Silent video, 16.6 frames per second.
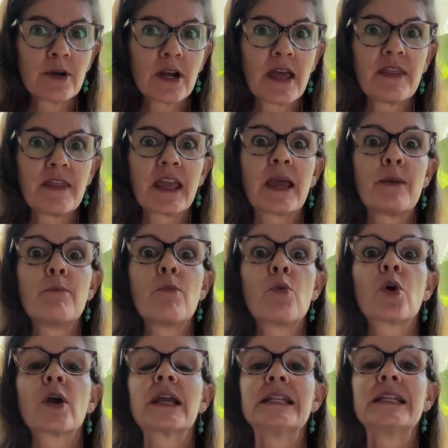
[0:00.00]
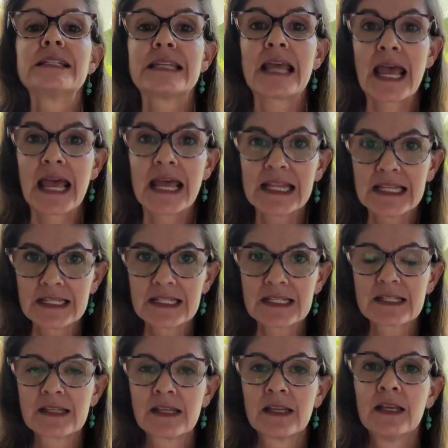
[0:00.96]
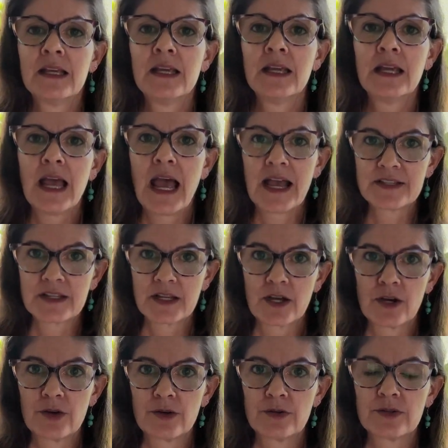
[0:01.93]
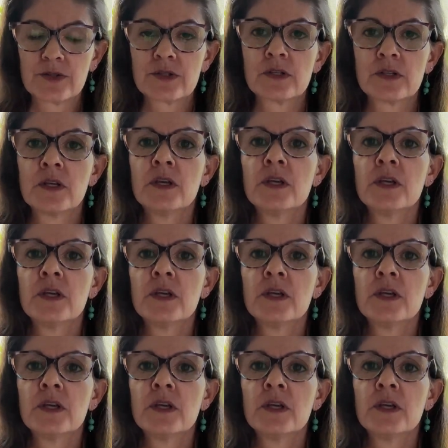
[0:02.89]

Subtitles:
and they get more intense as it goes.